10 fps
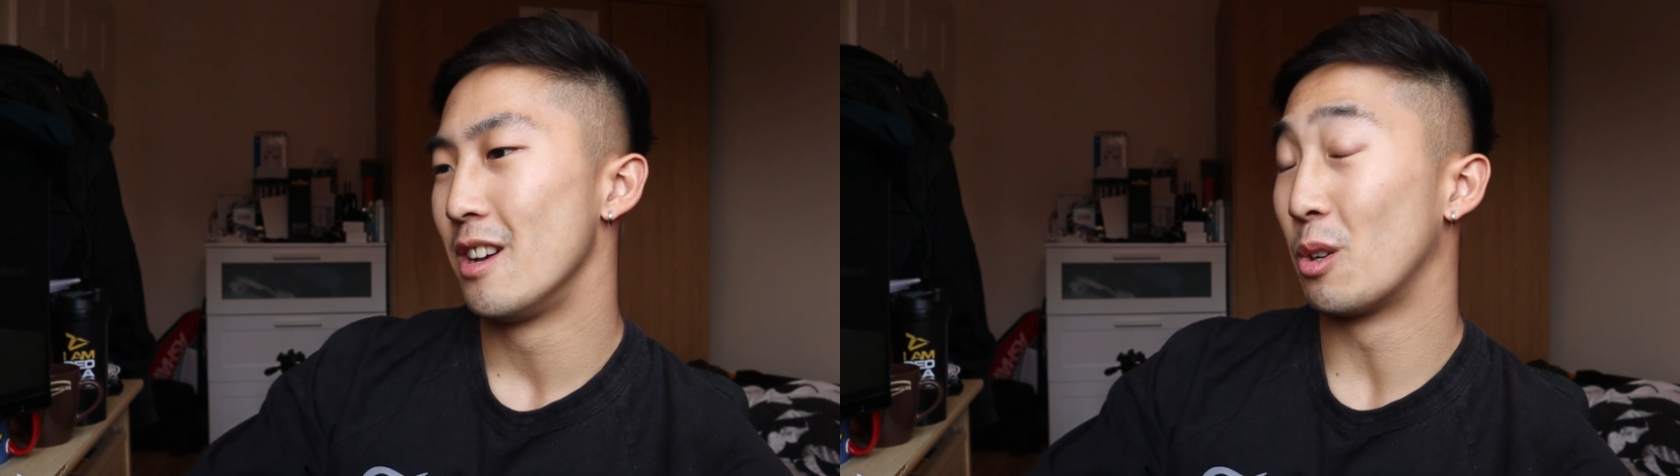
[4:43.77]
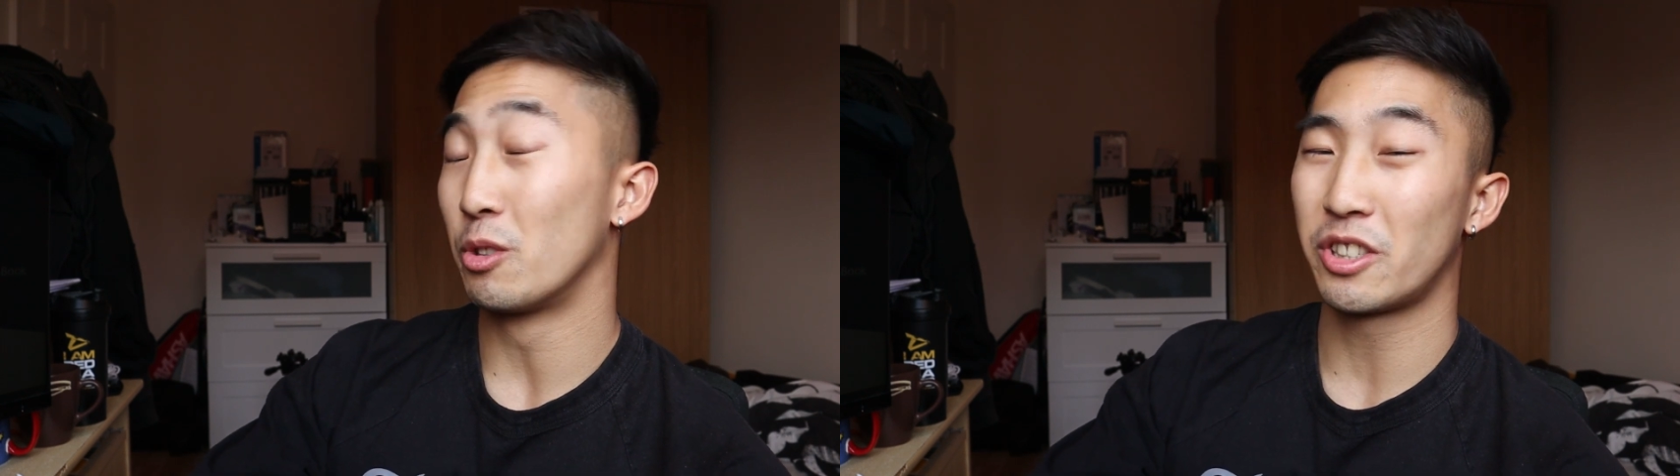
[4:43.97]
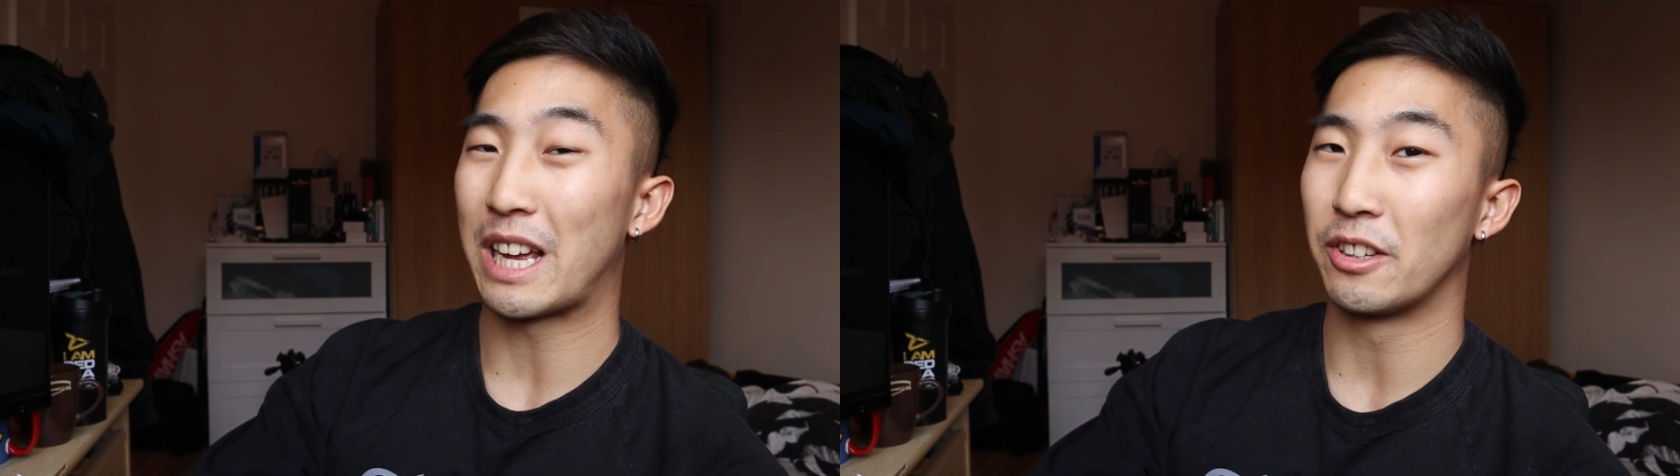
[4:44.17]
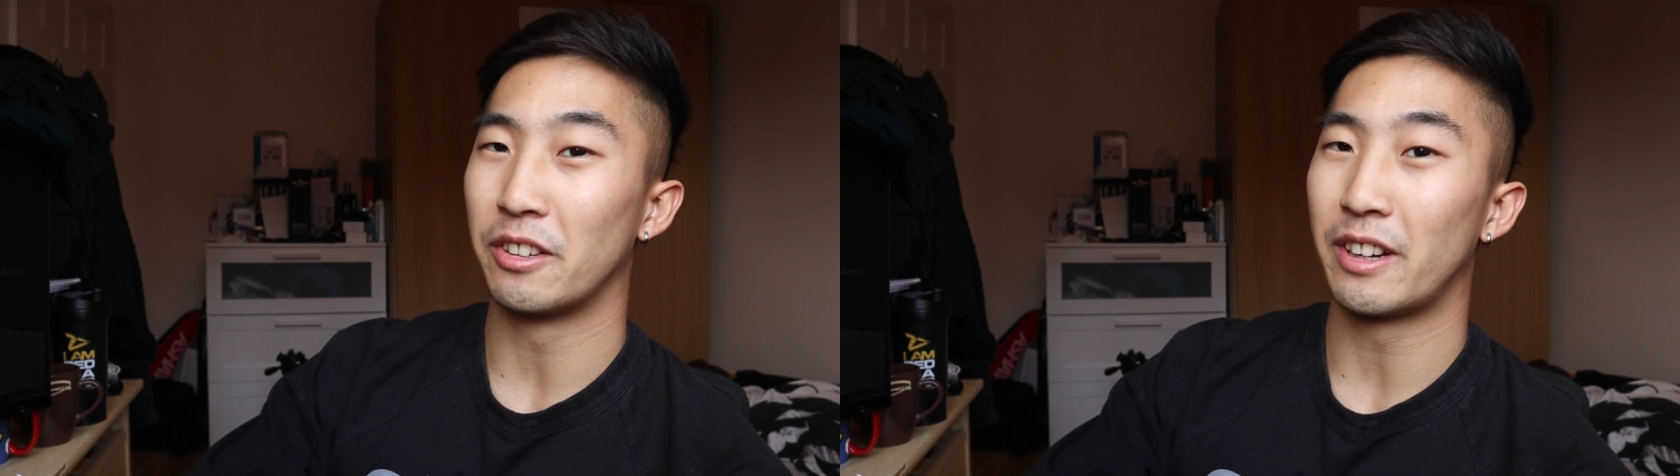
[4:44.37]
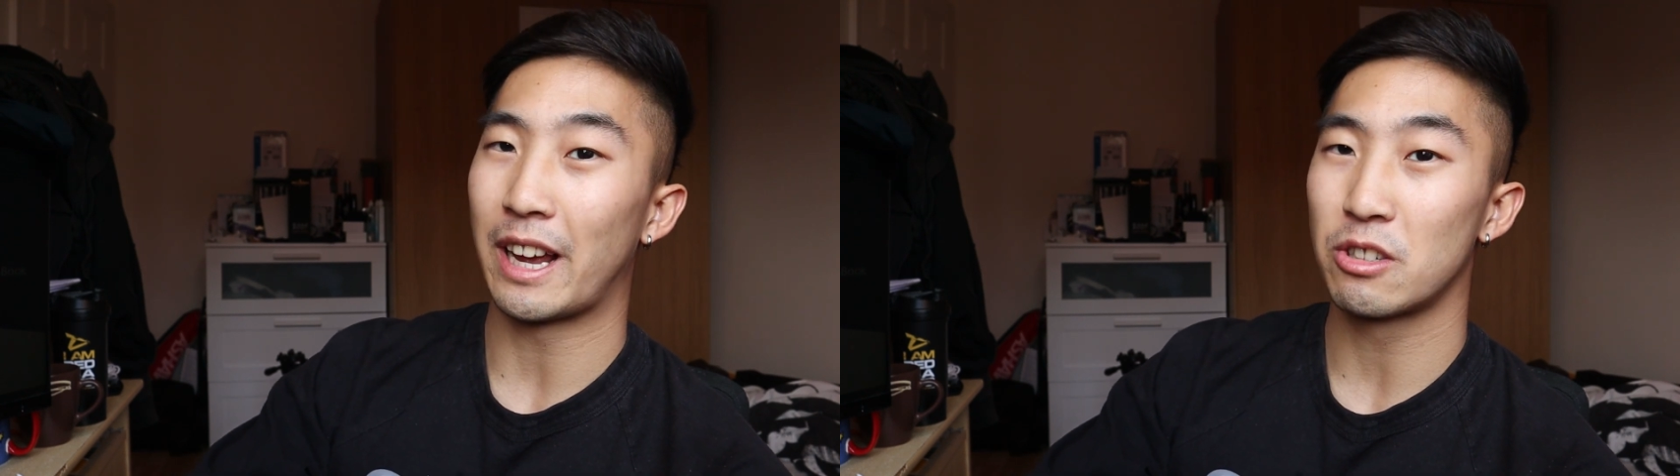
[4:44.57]
So we'll just add
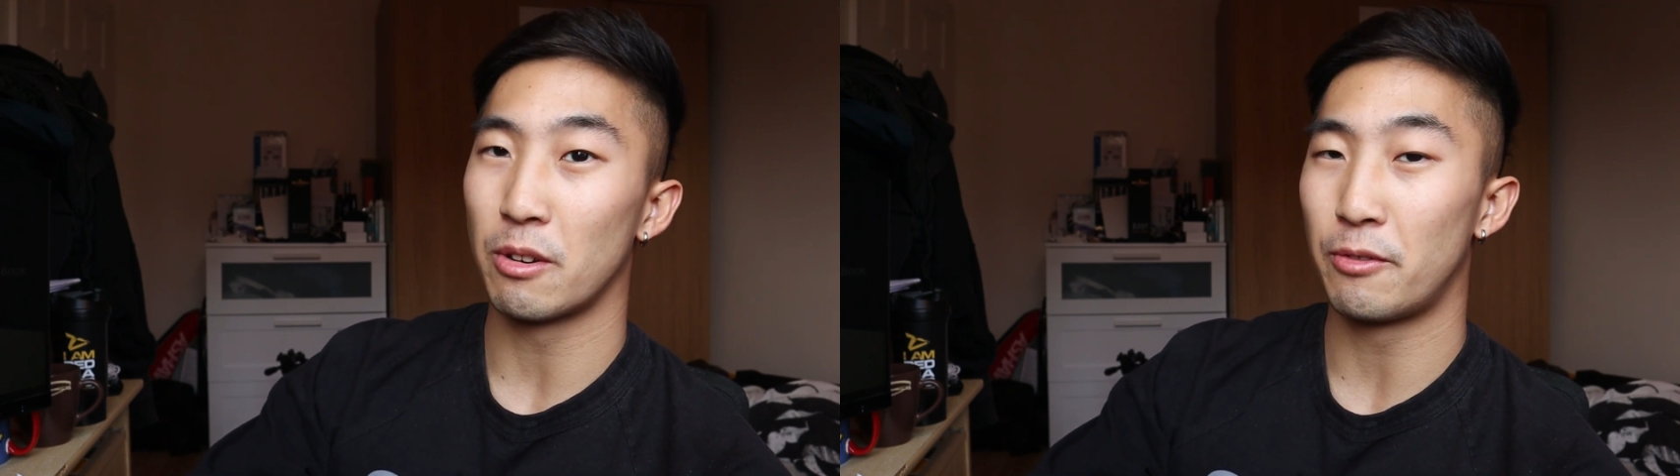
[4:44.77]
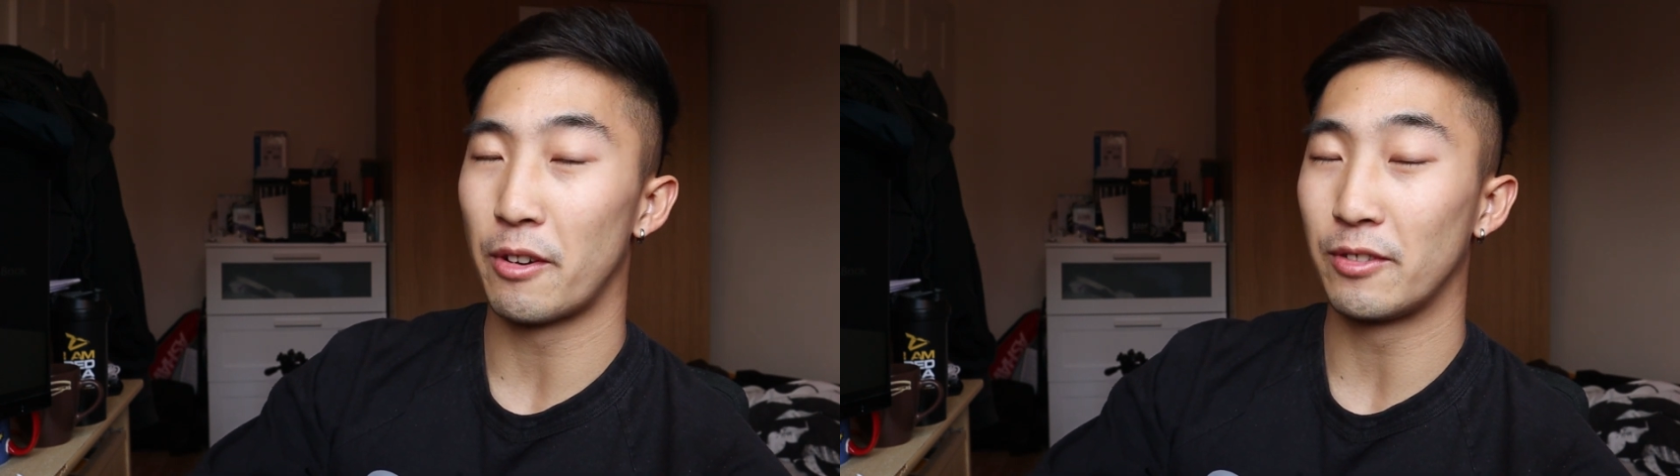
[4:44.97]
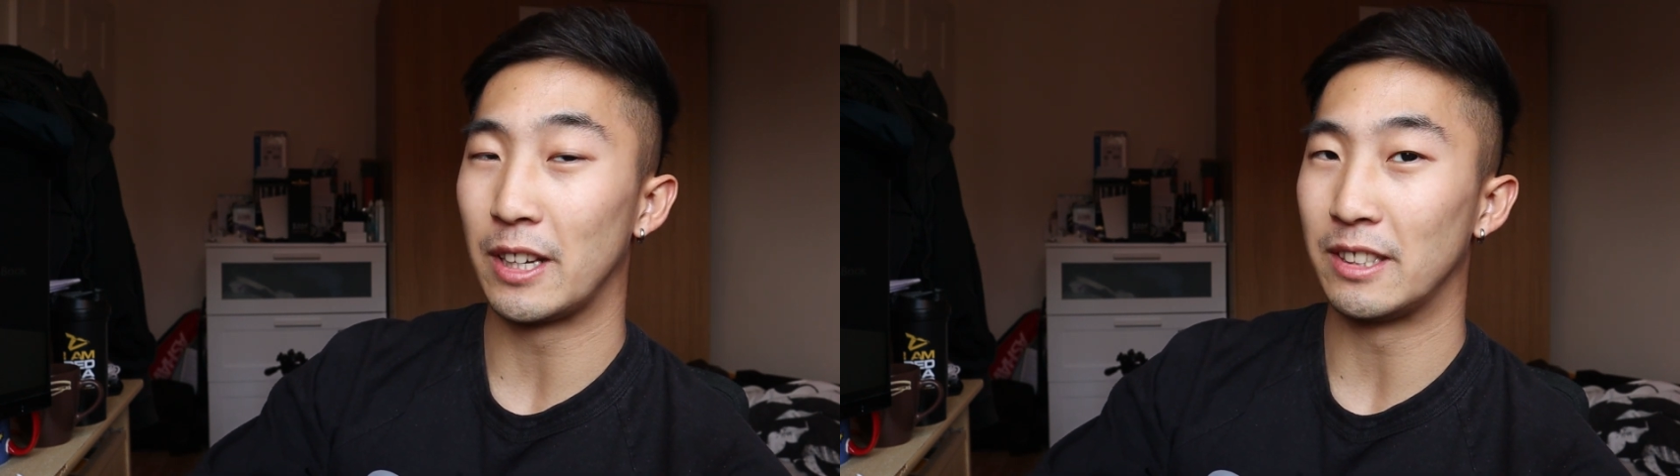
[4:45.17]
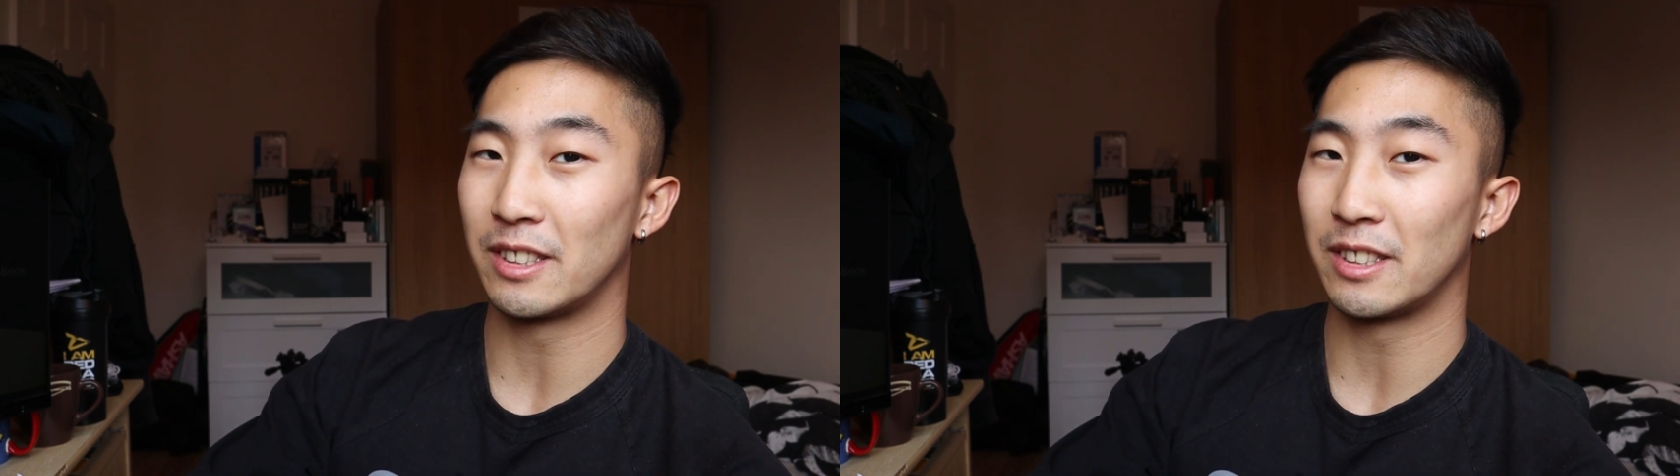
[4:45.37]
on an extra 15